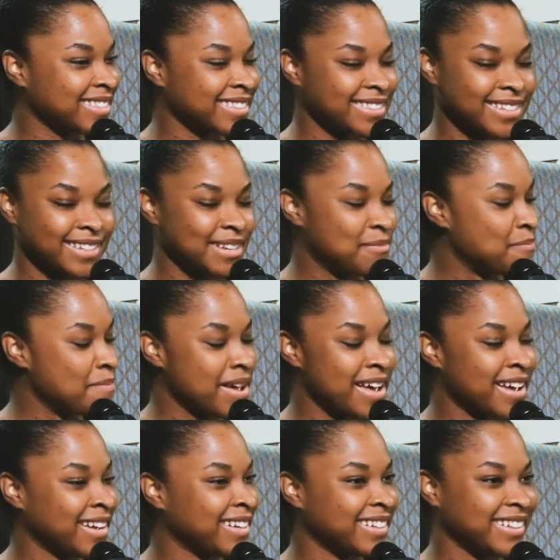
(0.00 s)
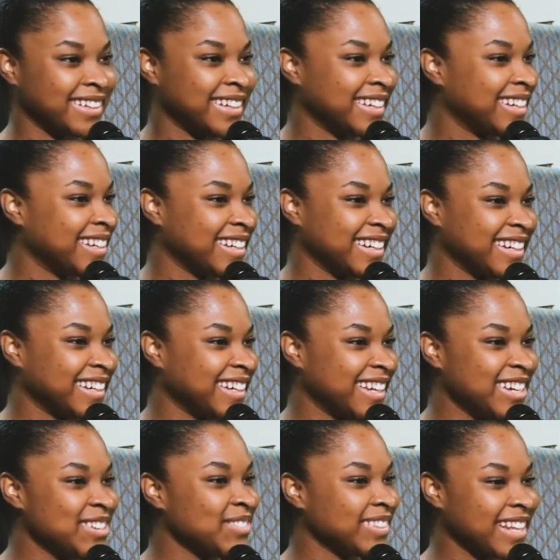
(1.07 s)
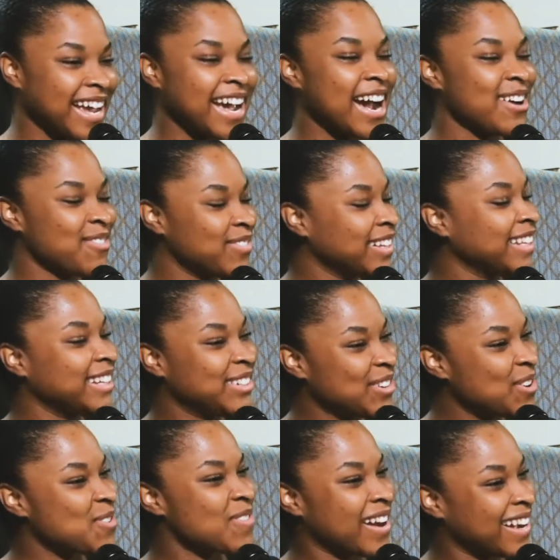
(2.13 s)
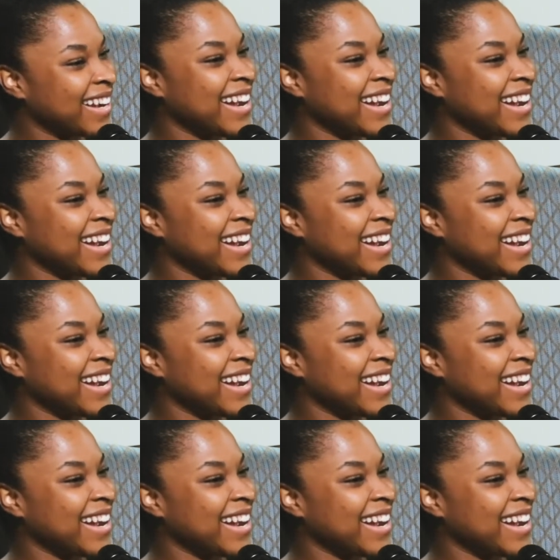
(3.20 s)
man, I really know why God